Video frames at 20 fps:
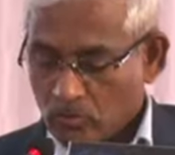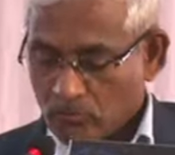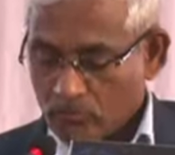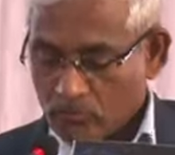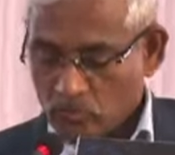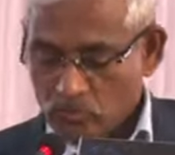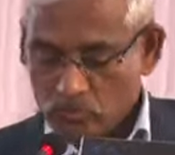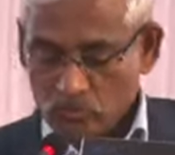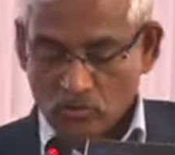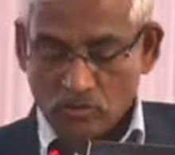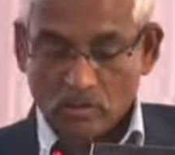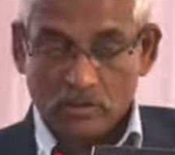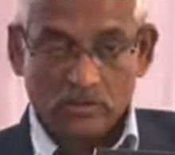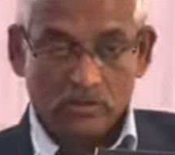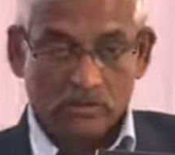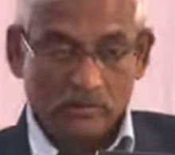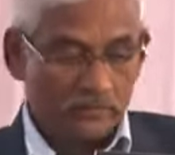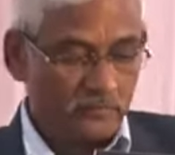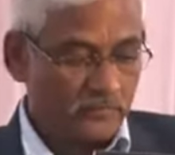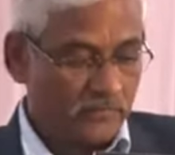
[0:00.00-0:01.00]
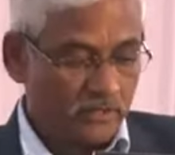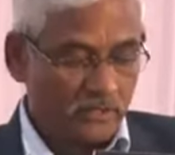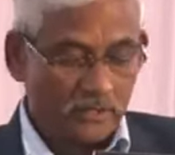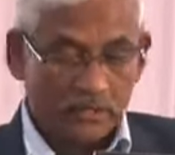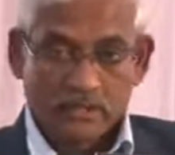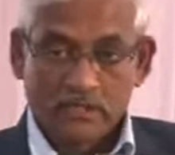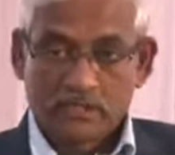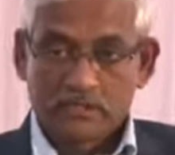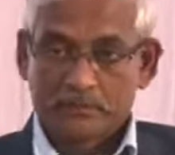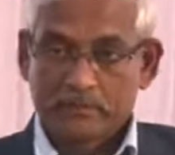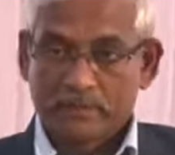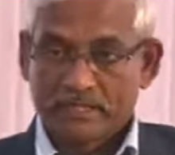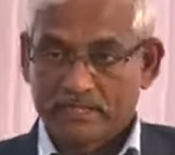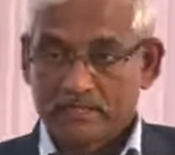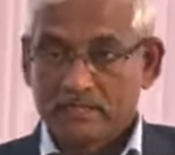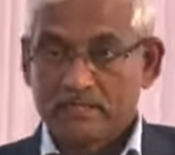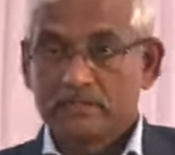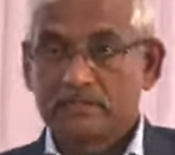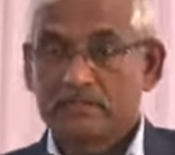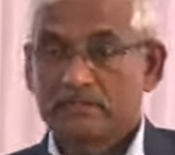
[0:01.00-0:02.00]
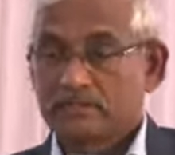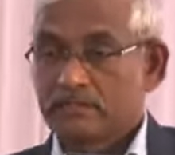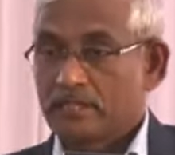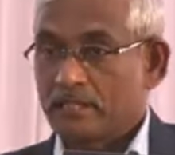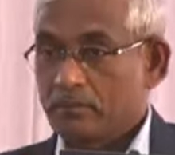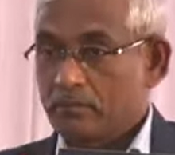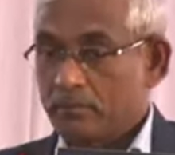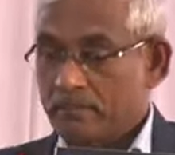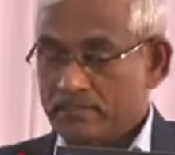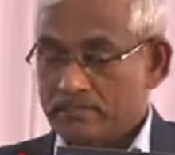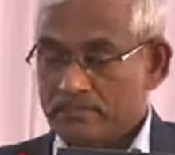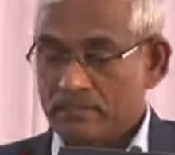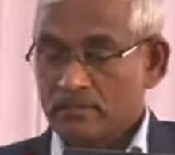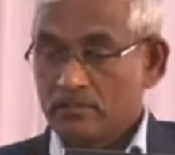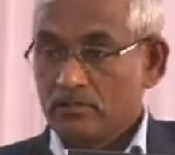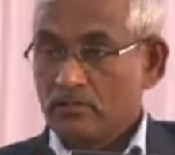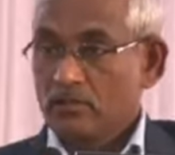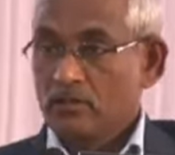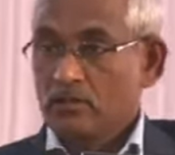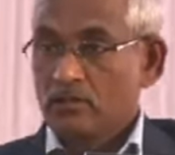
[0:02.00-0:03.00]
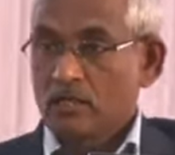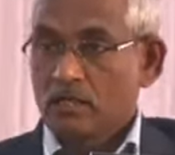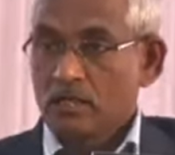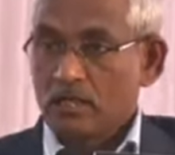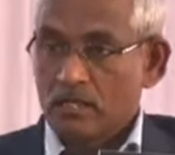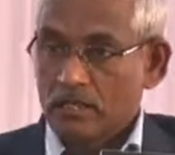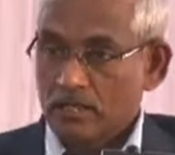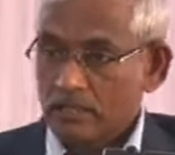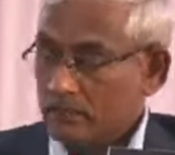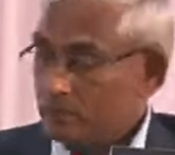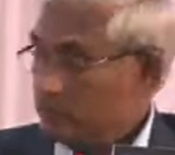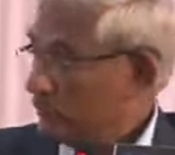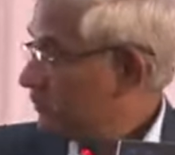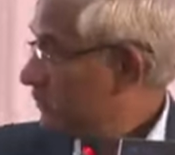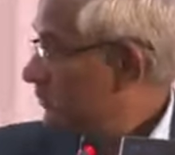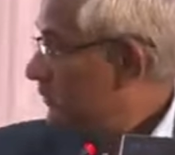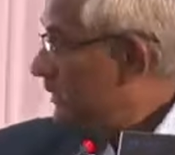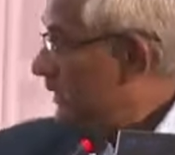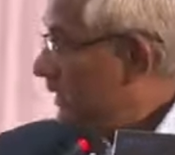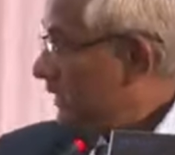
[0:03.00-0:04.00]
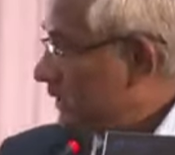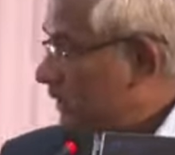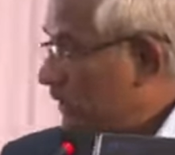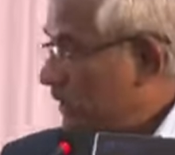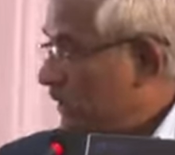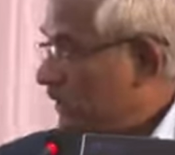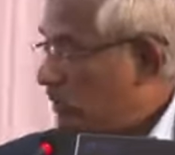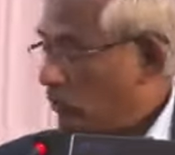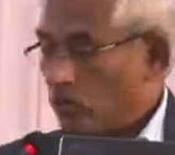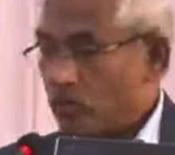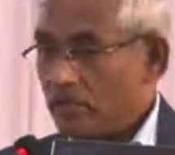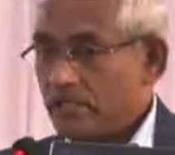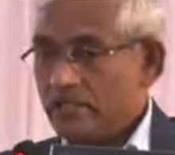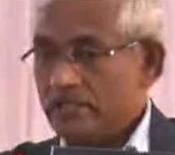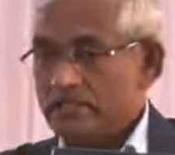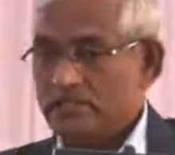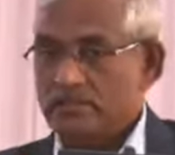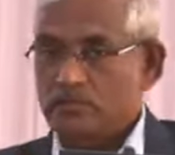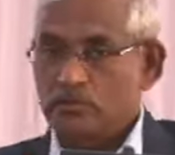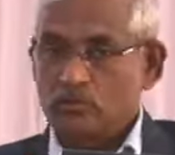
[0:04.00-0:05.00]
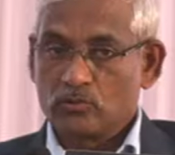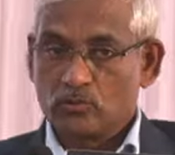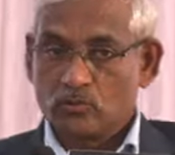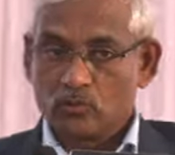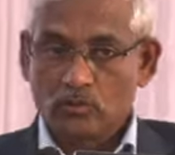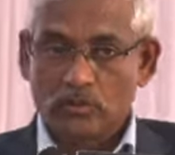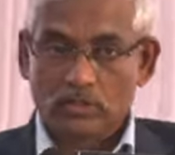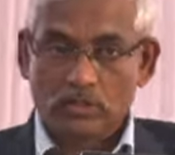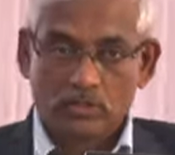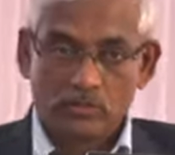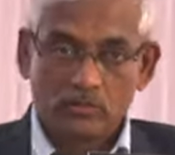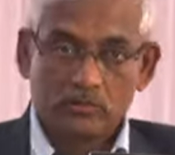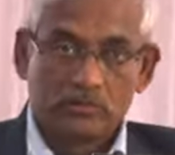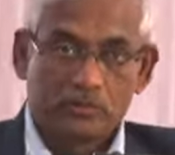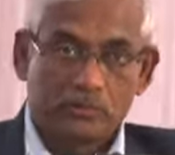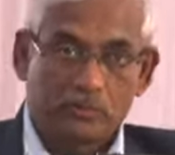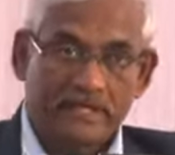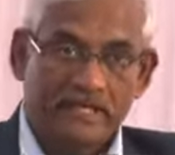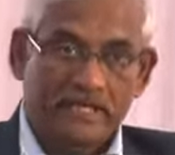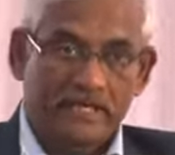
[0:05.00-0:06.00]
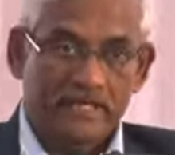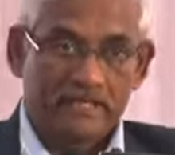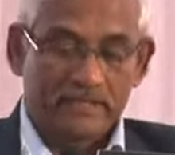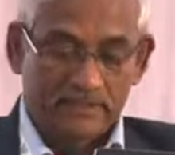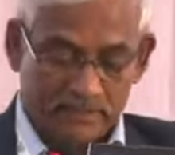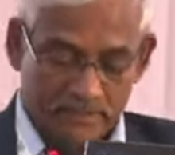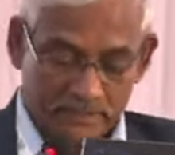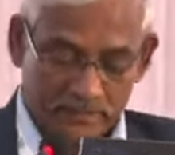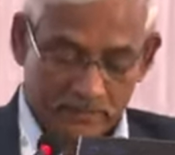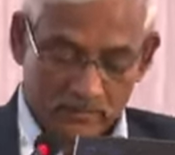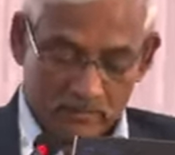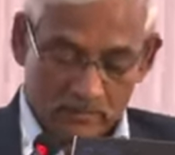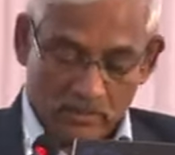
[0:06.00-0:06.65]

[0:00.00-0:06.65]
afternoon to all, respected chairperson and dear, colleagues or speakers.